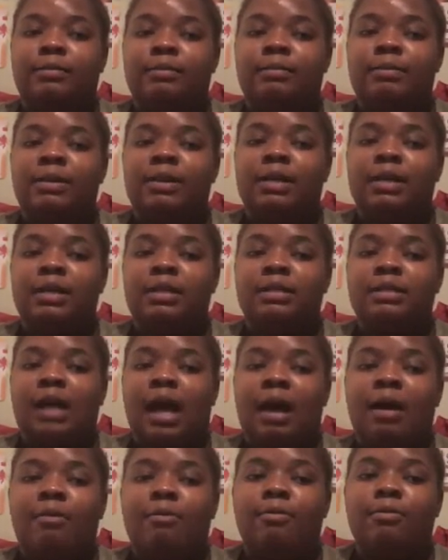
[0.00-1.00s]
Because
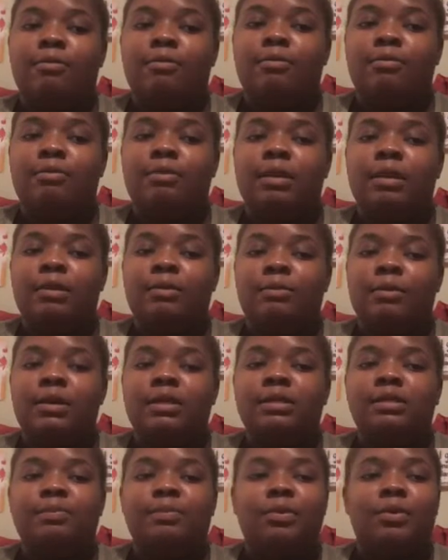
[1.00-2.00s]
it
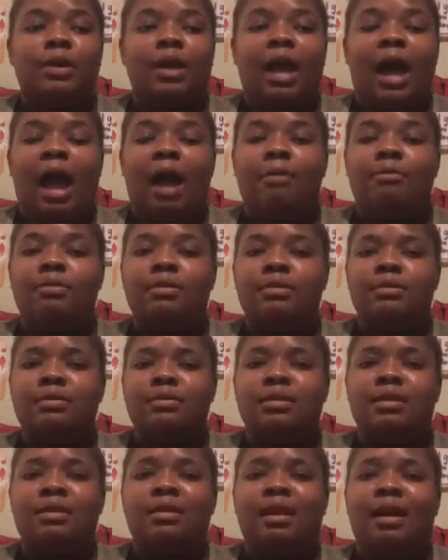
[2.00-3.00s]
was a point I
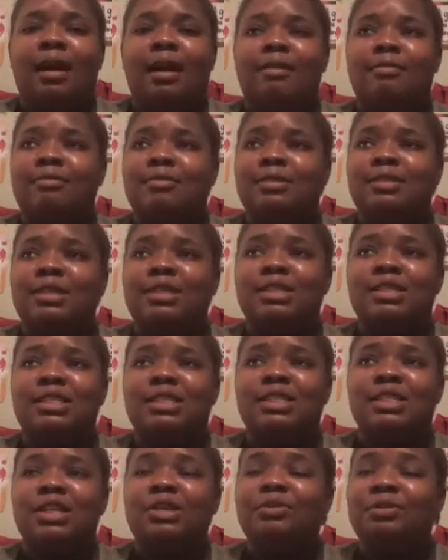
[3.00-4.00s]
was a
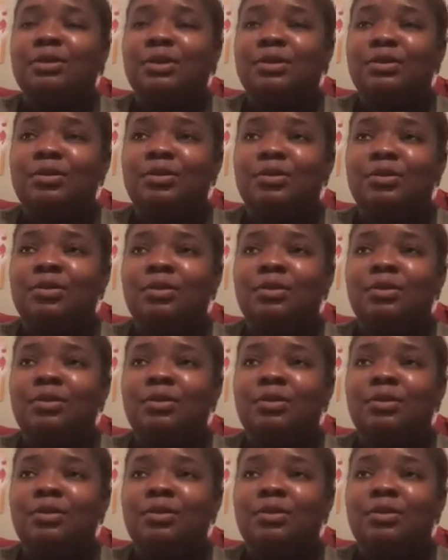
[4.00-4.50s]
serial